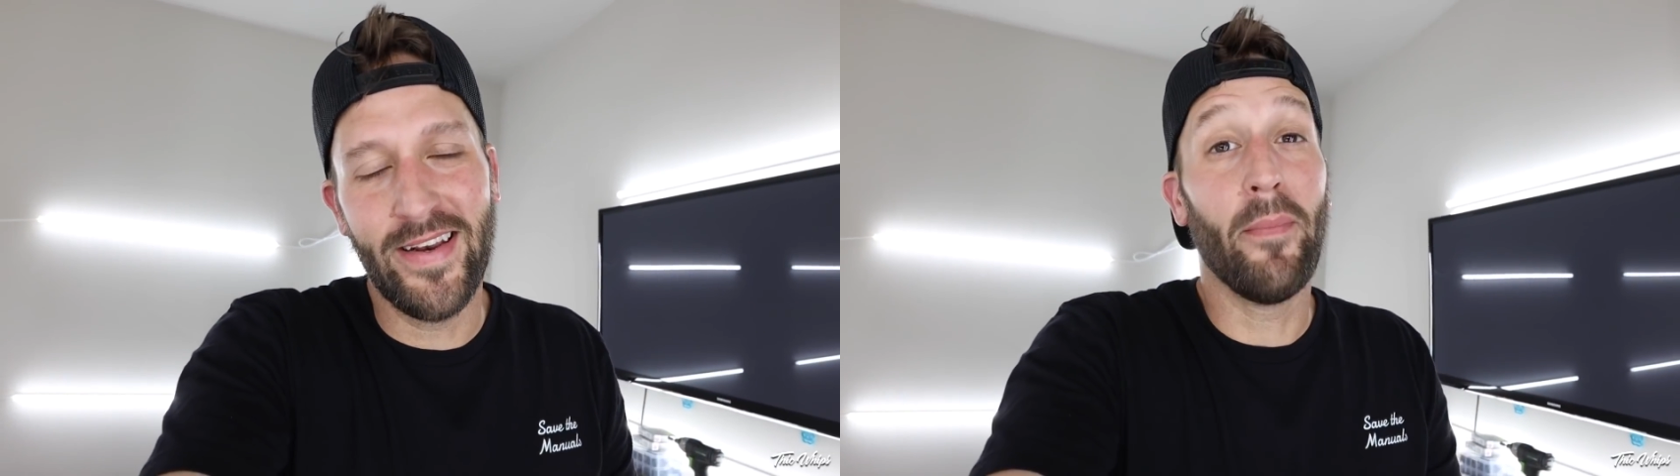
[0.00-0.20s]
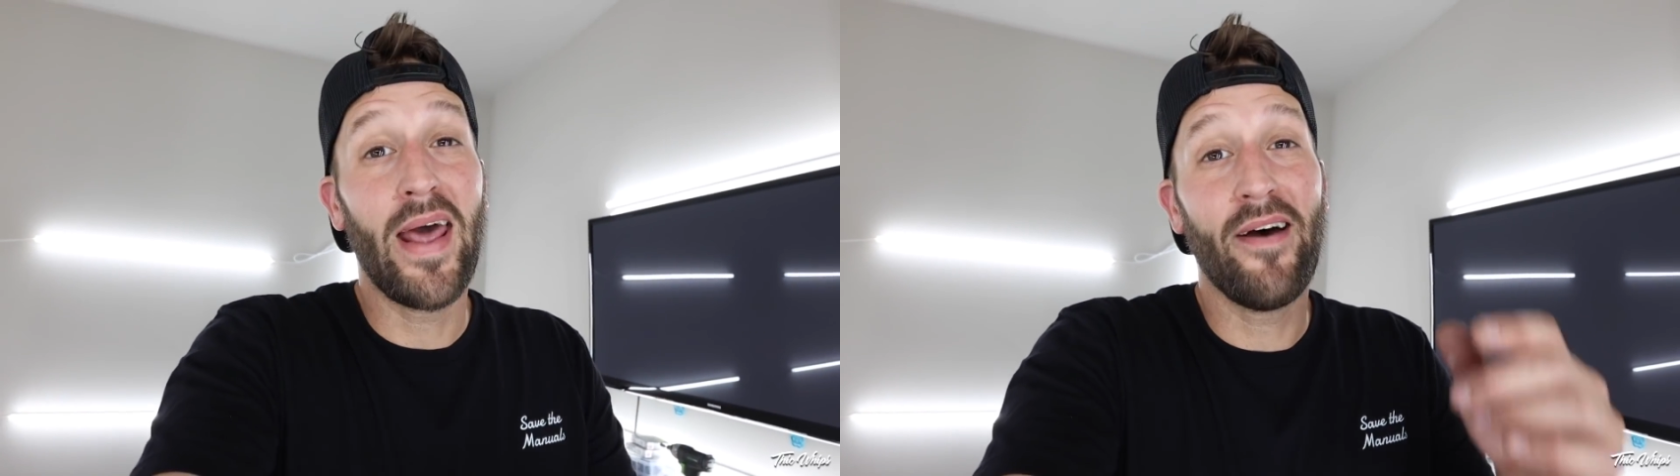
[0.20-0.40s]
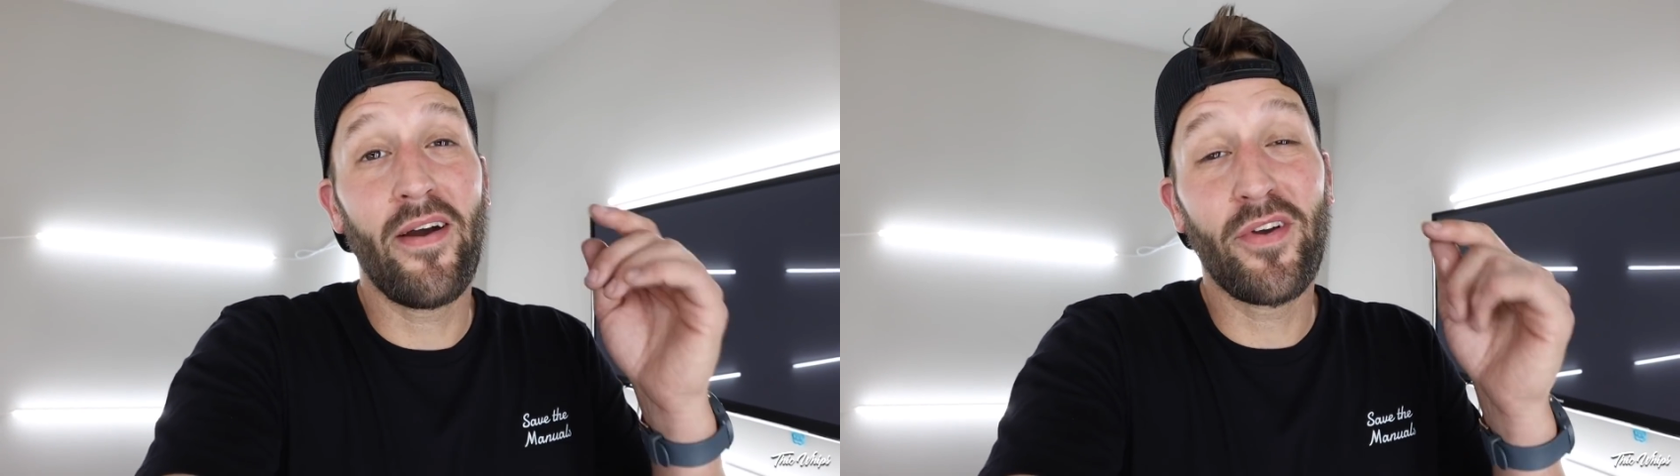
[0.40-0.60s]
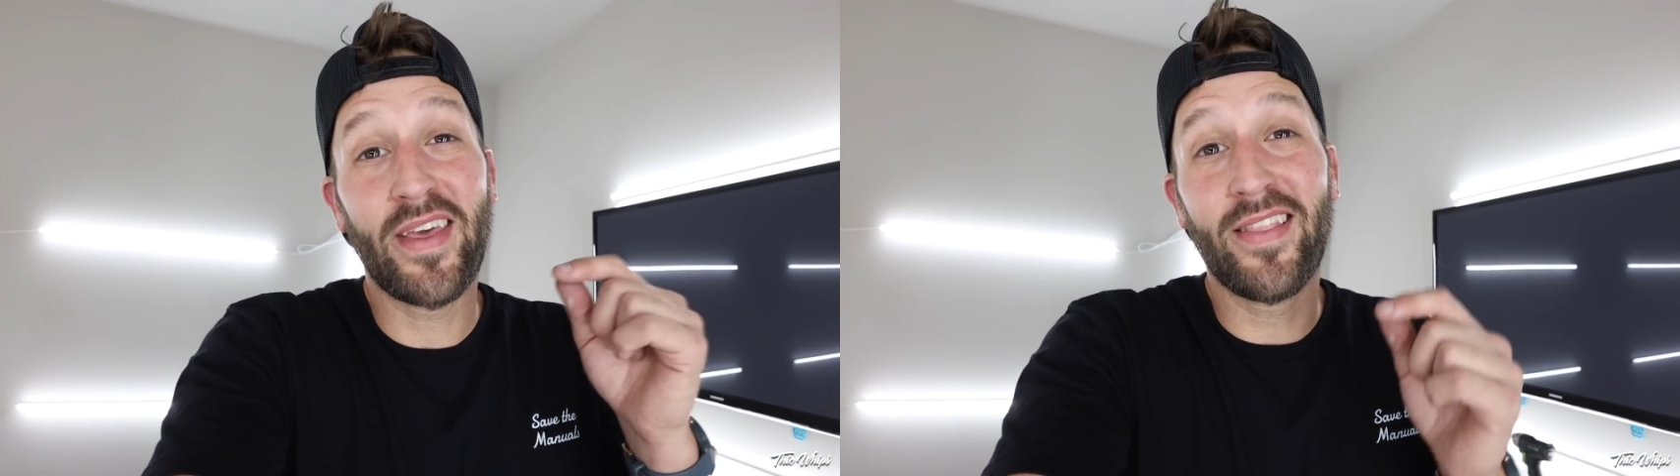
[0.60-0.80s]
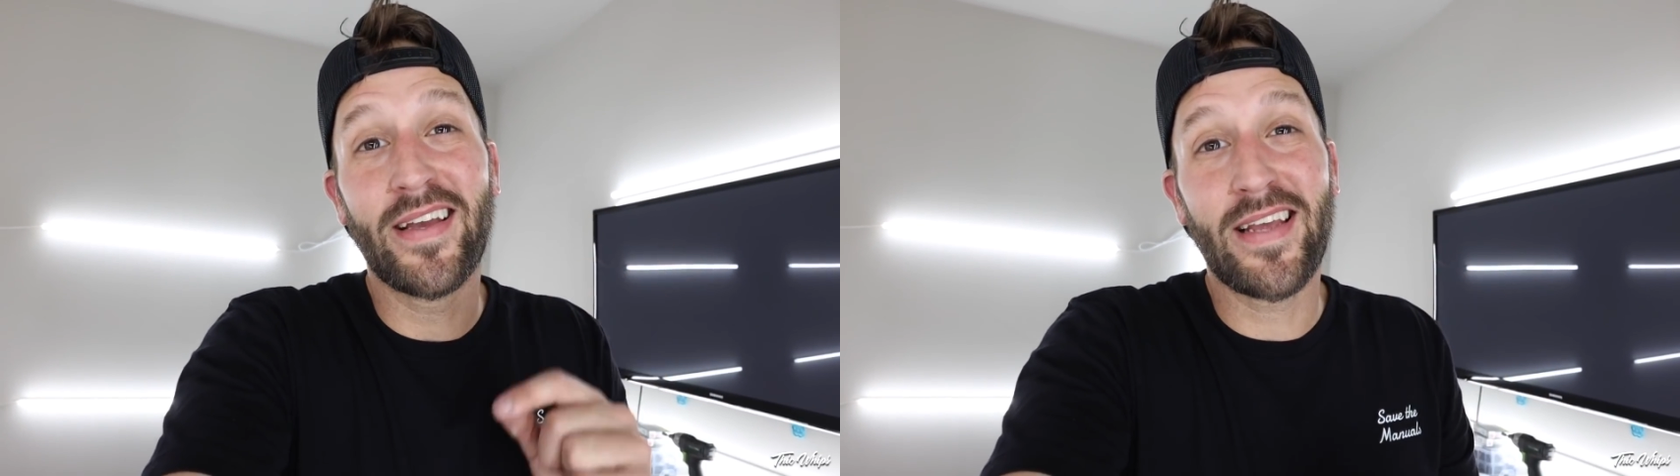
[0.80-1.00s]
I'm gonna have
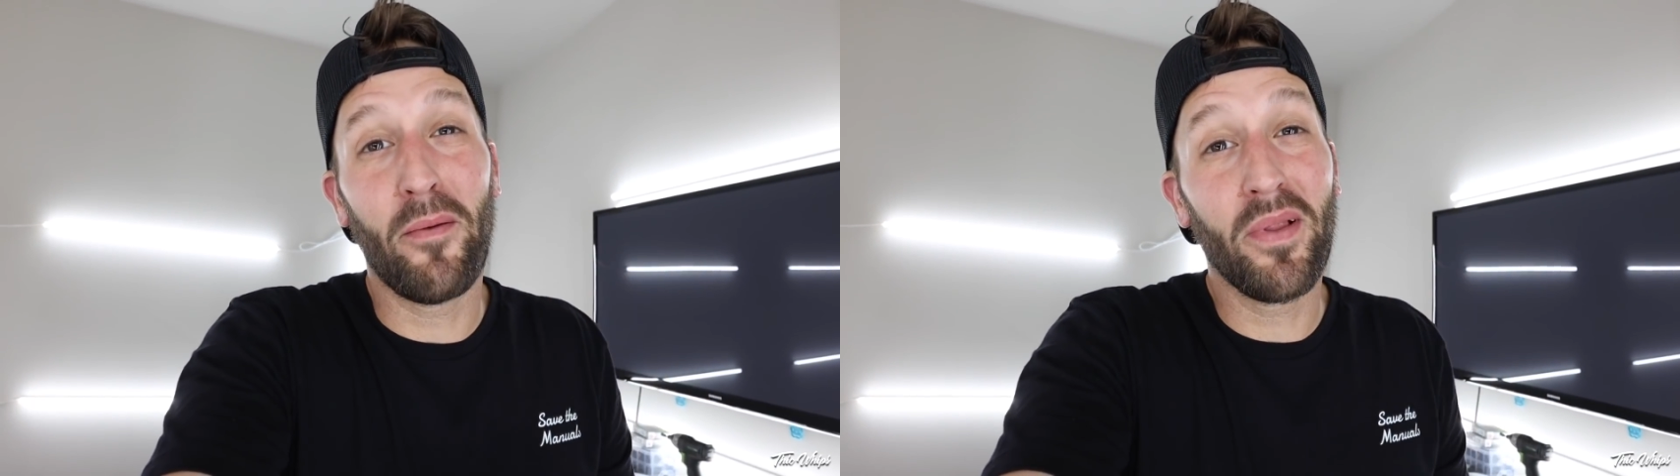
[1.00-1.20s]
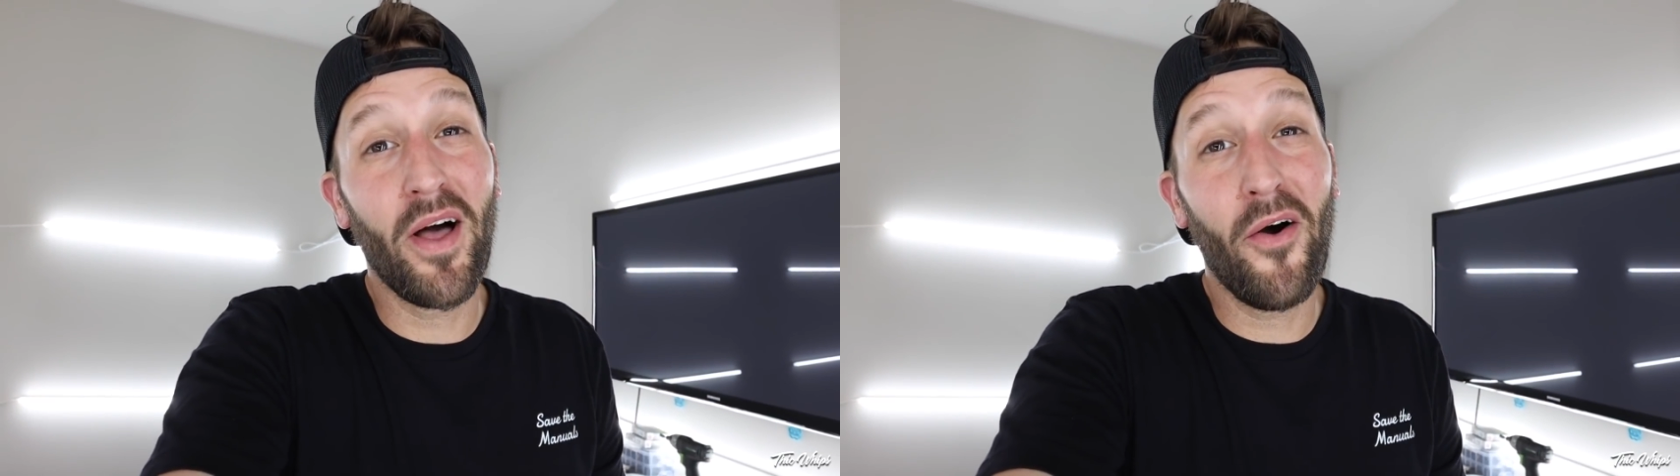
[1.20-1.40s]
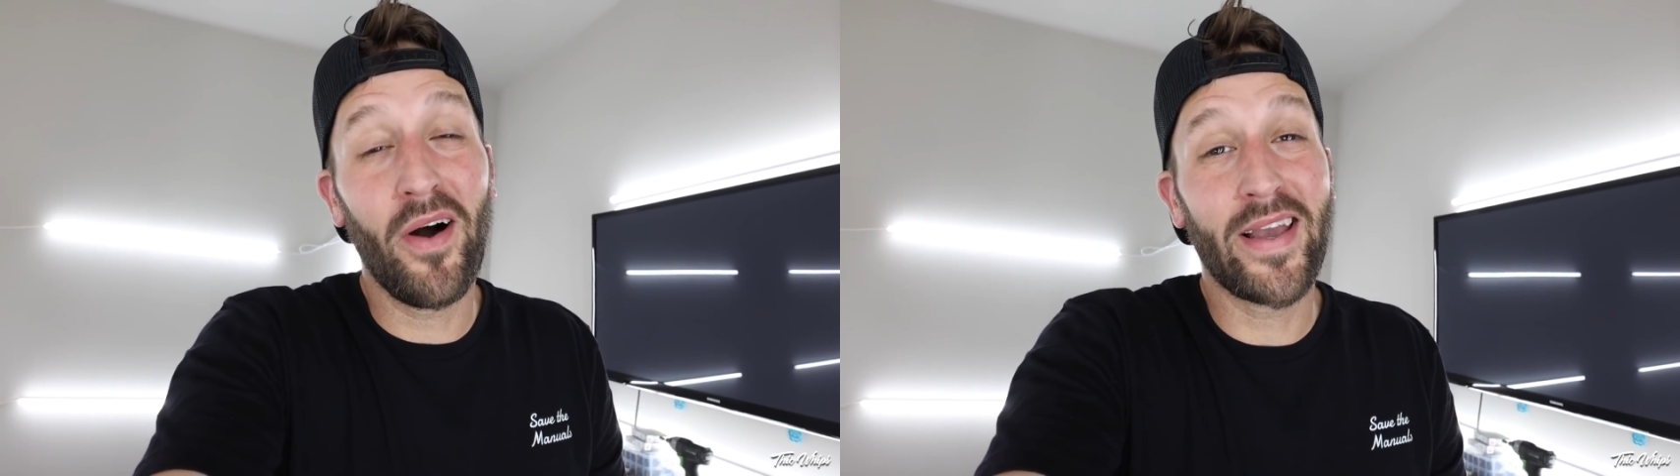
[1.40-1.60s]
everything linked down below.